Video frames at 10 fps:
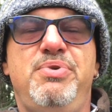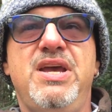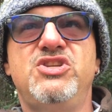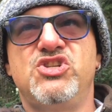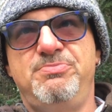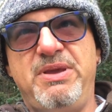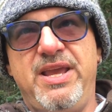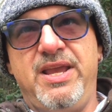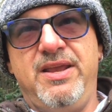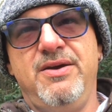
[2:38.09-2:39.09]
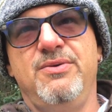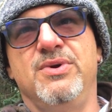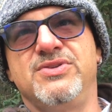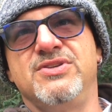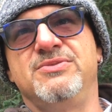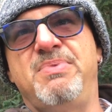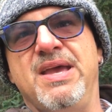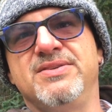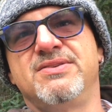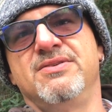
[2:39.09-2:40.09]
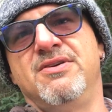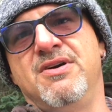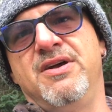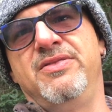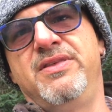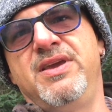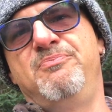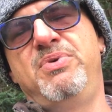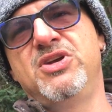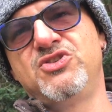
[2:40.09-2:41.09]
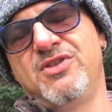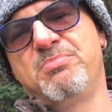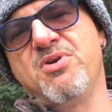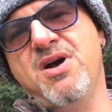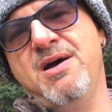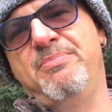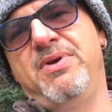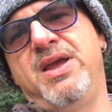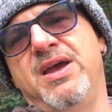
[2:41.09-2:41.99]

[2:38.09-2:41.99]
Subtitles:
pitch speed, which is based on the pitch of the prop